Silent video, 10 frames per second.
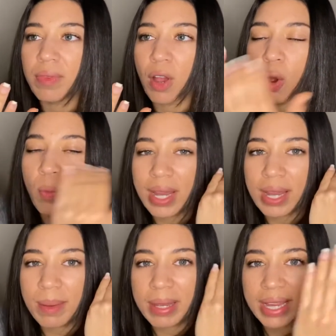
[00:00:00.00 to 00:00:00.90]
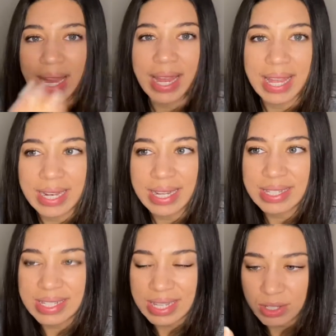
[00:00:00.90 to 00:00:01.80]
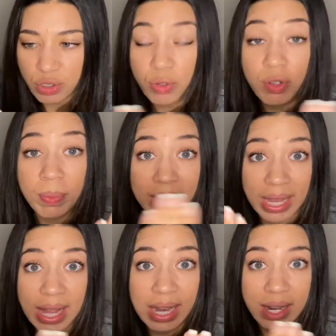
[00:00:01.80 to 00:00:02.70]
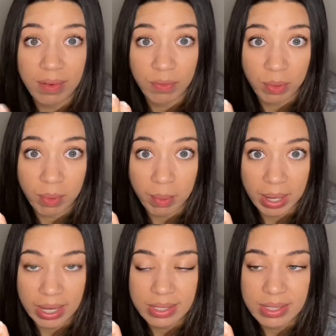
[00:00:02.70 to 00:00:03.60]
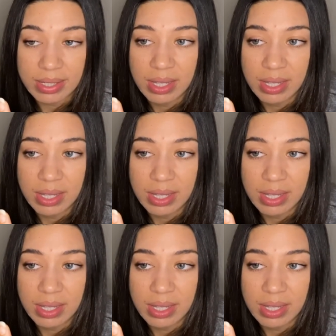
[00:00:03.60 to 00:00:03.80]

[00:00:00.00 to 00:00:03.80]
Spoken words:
Are we being hid? Is the truth being hidden from our minds,